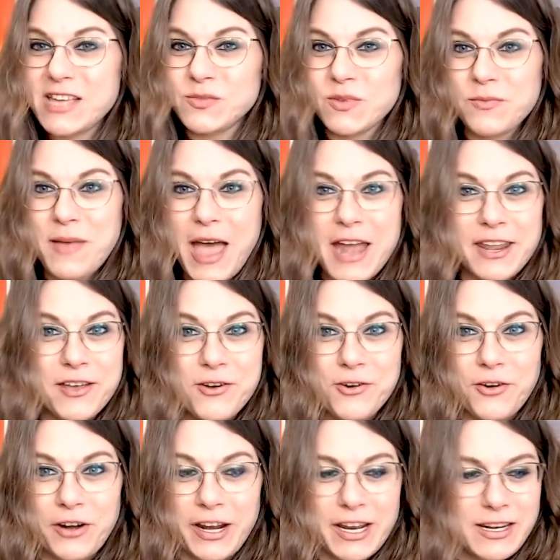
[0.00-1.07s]
with Patty
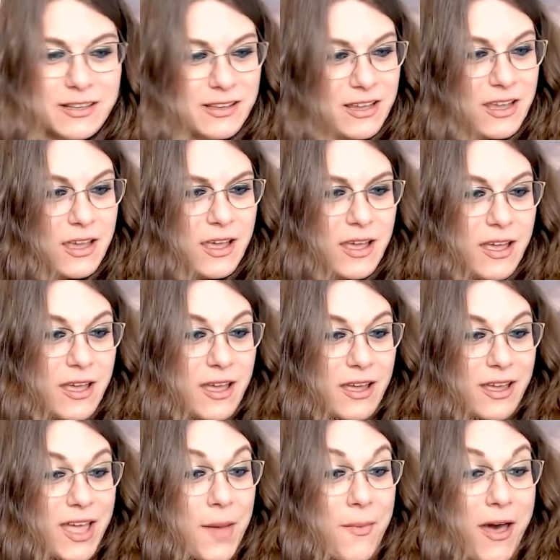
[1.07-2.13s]
O'Green.
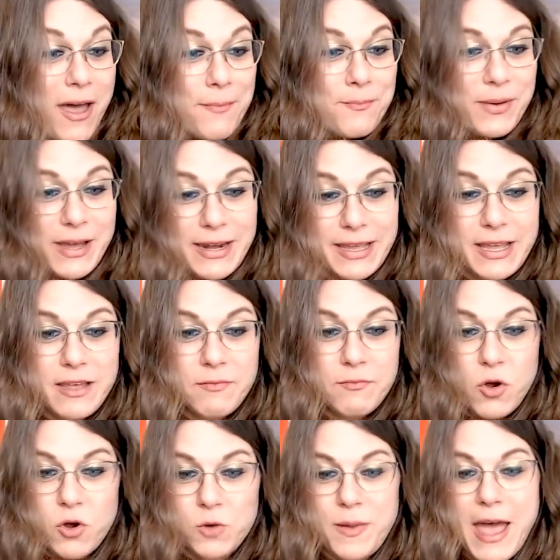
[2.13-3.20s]
Come on, Buddy,
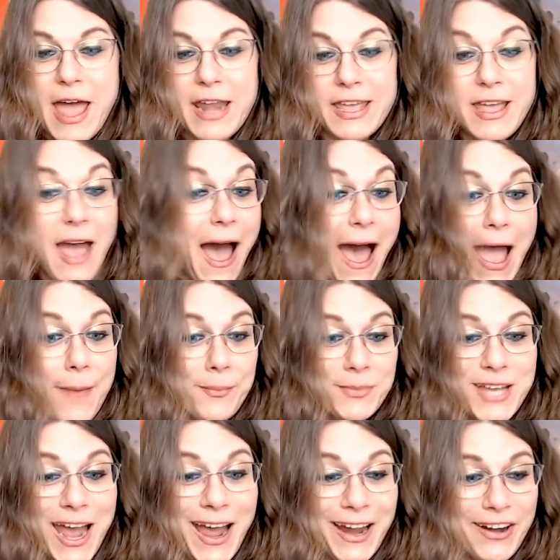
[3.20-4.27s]
moaned Patty. I'm
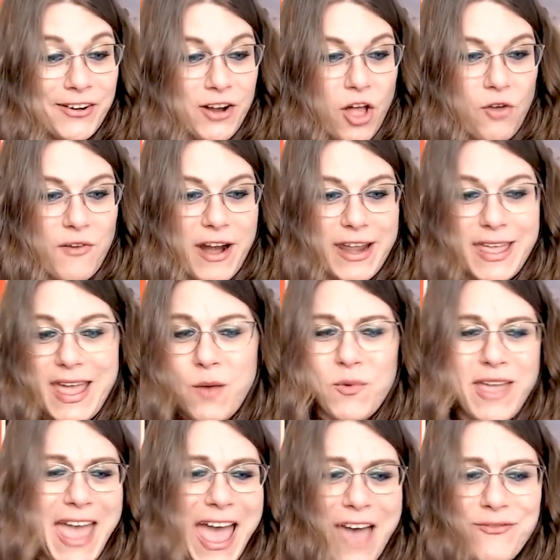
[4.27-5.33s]
tired already, and we
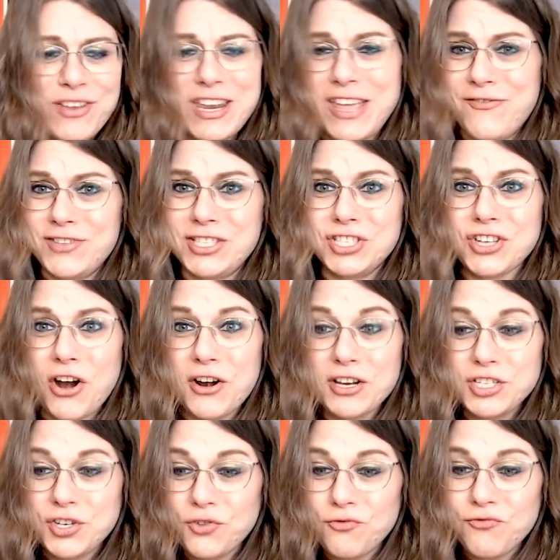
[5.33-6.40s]
haven't even started
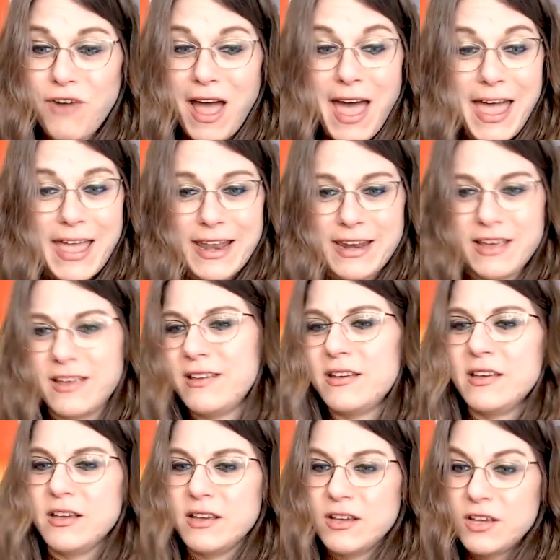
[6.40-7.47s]
to run.
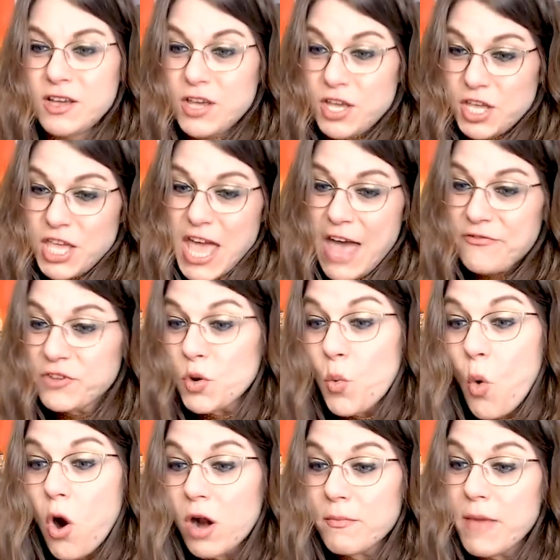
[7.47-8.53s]
You have to
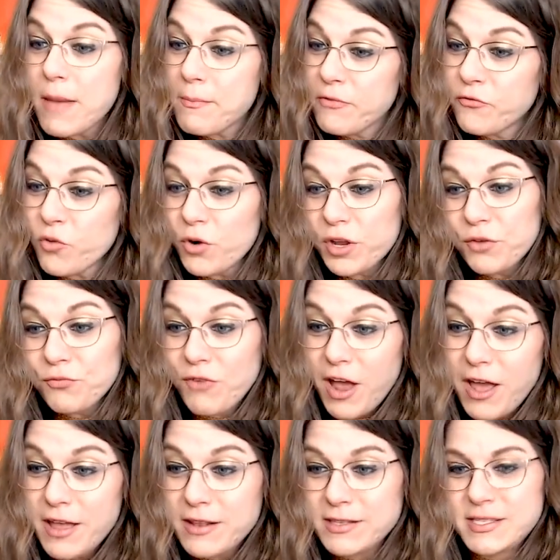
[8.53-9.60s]
warm up before you
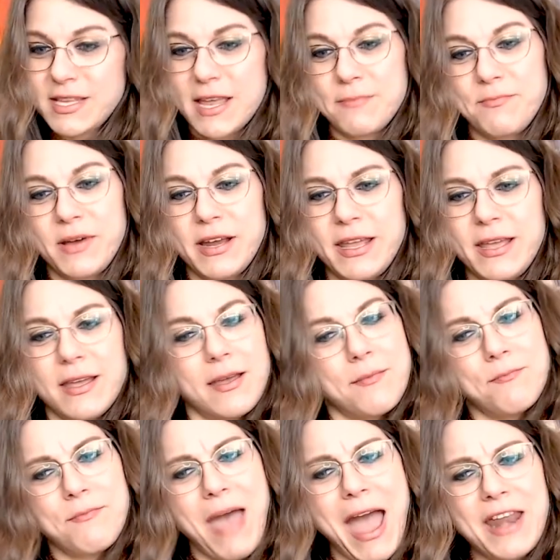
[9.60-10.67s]
run, said Buddy.
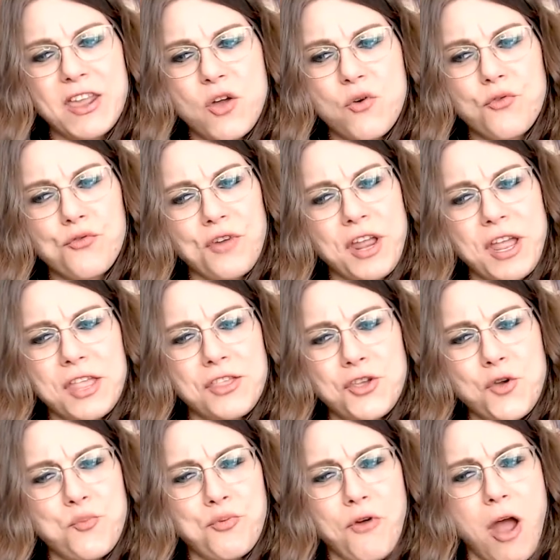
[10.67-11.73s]
Patty O'Green,
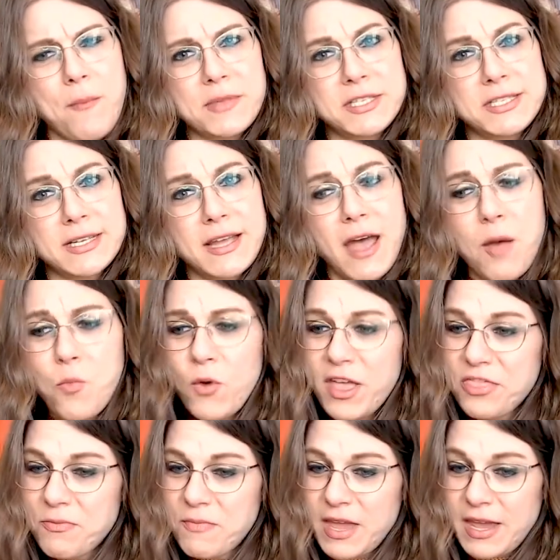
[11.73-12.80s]
you promised to come
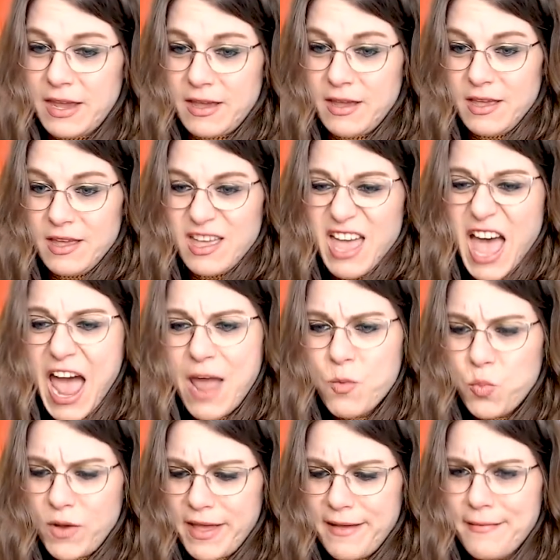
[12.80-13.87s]
with me. I
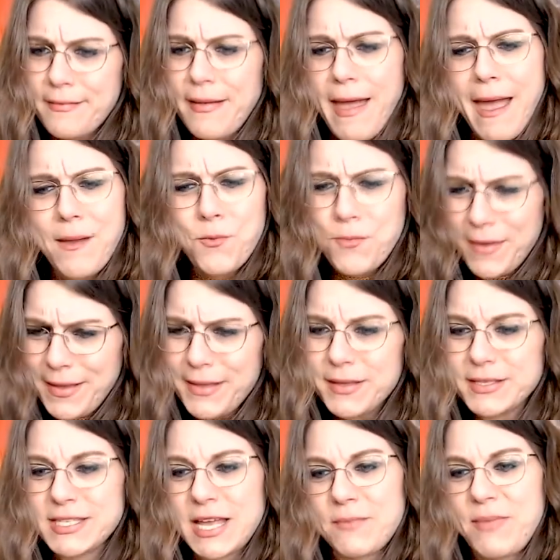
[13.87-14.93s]
will, I will,
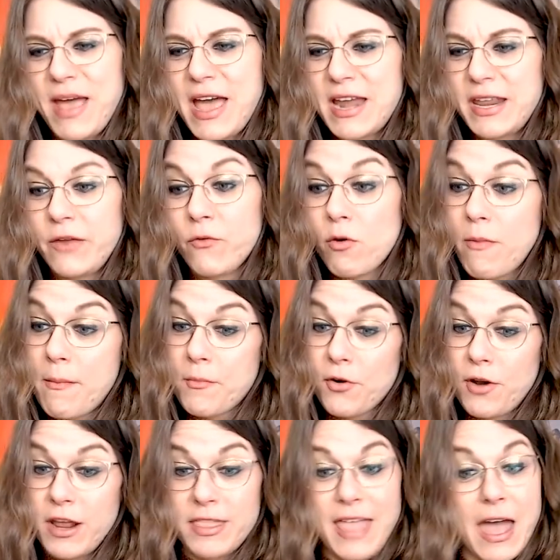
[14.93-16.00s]
said Patty,
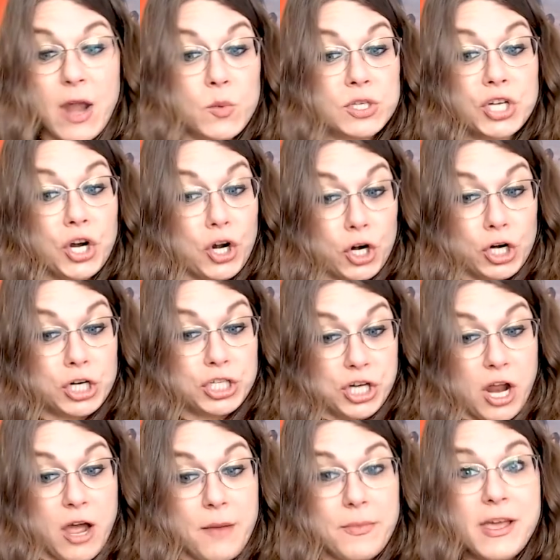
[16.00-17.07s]
remembering that it was her
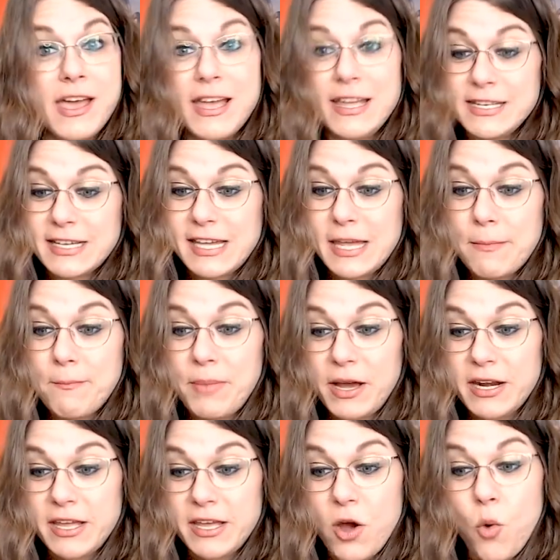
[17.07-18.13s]
job to keep
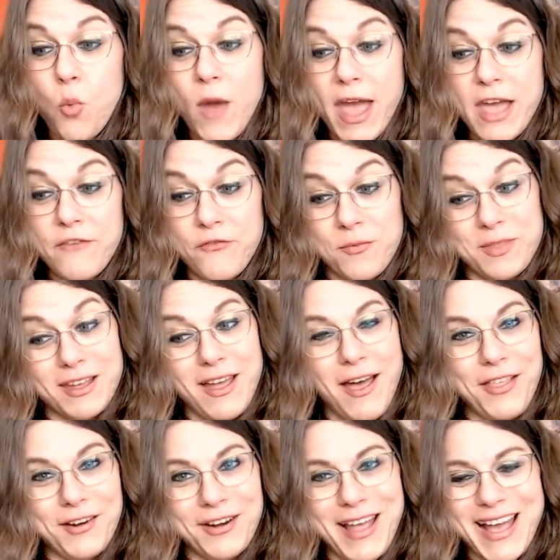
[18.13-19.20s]
Buddy away from the
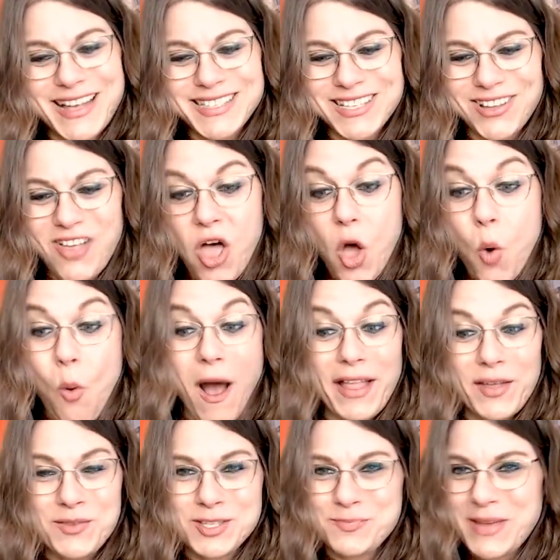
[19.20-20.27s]
Color Castle while
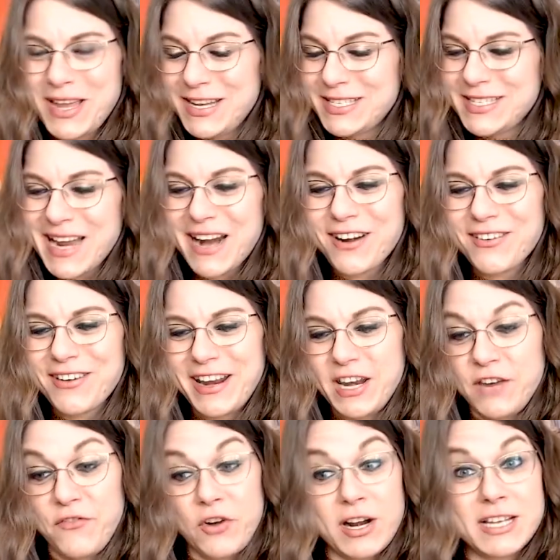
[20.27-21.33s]
it was being
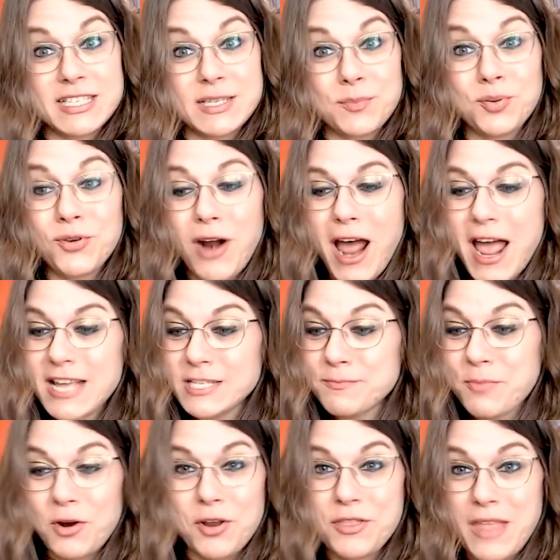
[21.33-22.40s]
decorated for his surprise
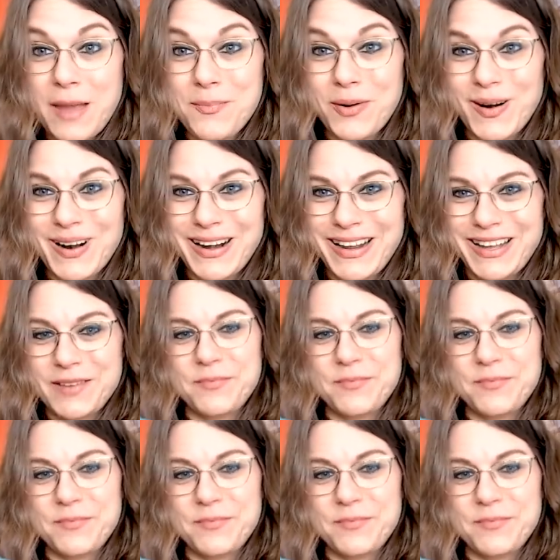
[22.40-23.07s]
birthday party.